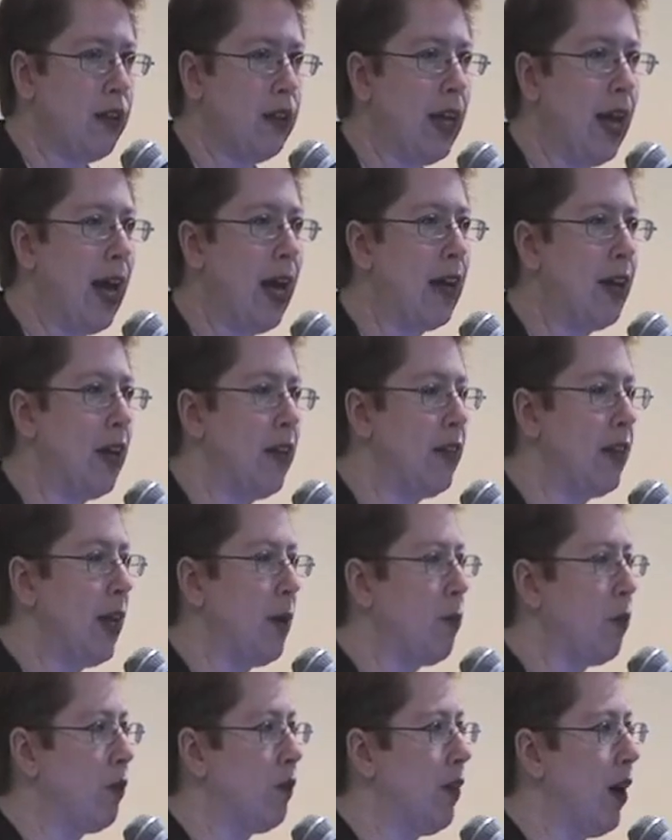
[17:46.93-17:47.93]
that
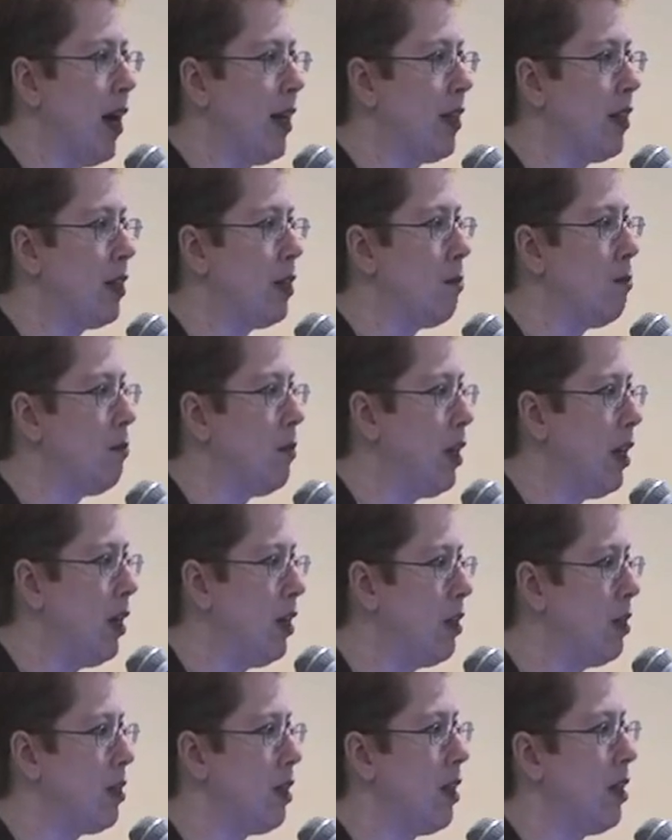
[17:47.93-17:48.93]
they provided the
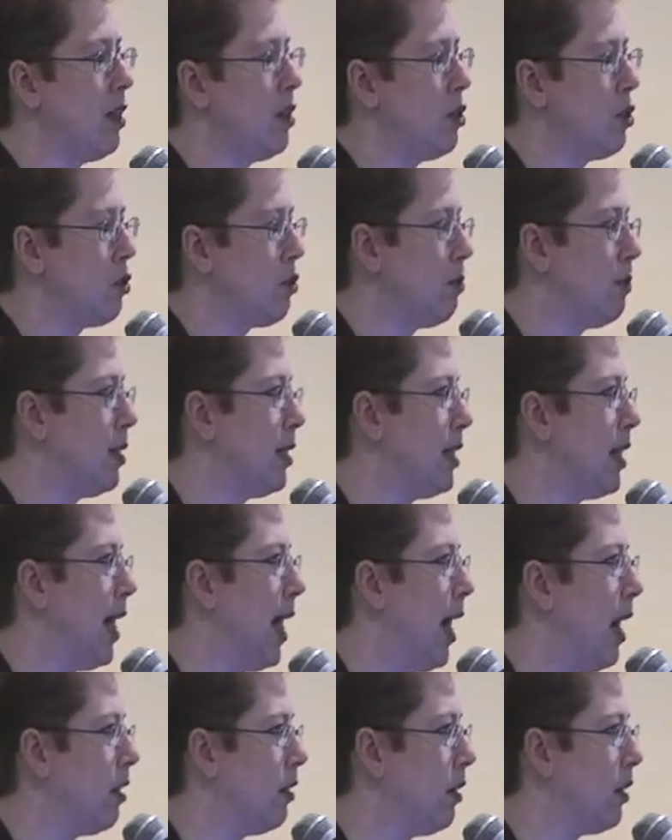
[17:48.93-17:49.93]
means and
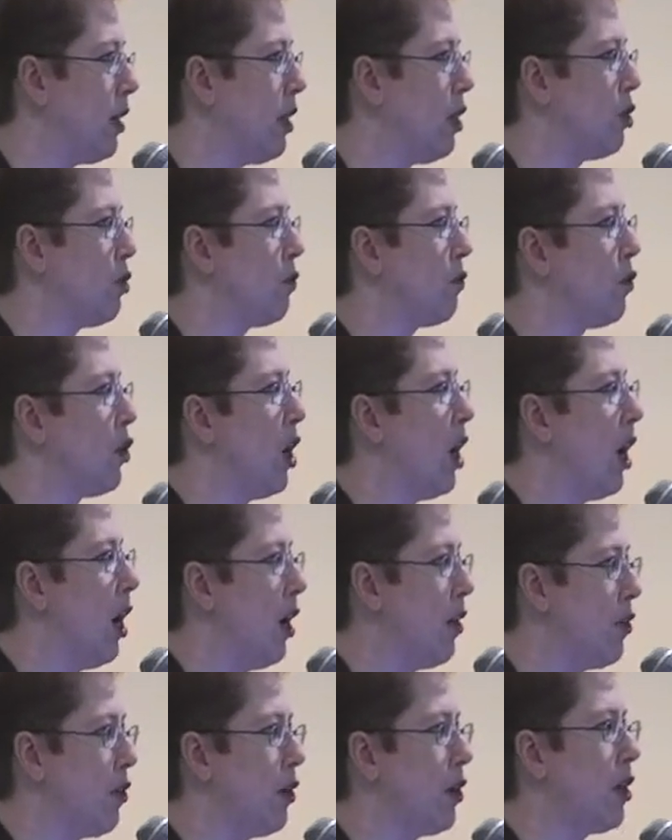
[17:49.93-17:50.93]
instrumentalities for
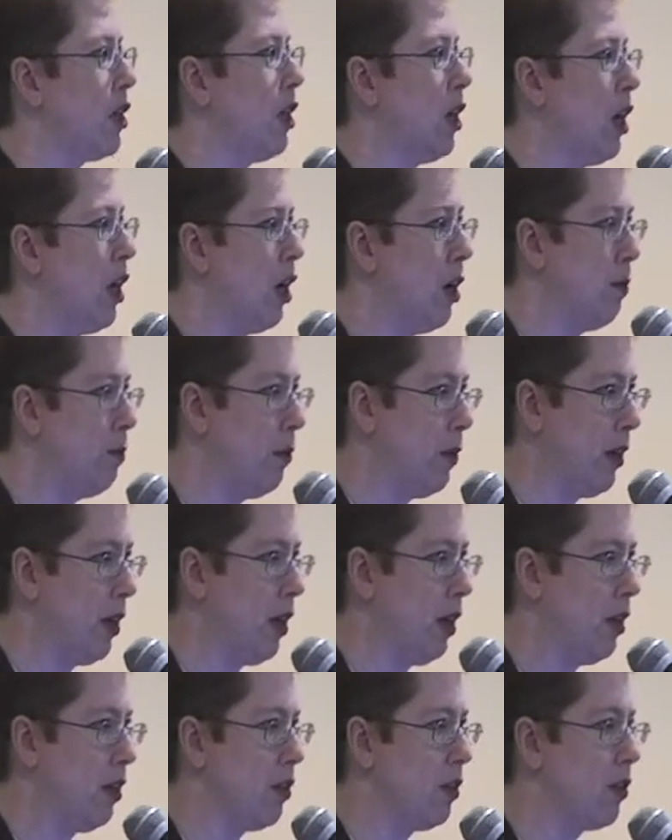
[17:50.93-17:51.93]
other
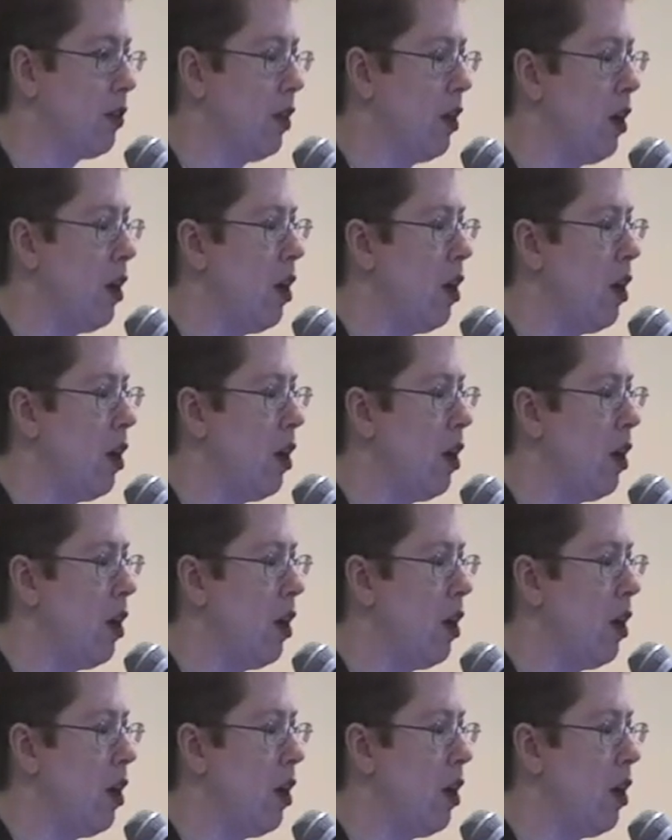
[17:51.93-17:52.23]
companies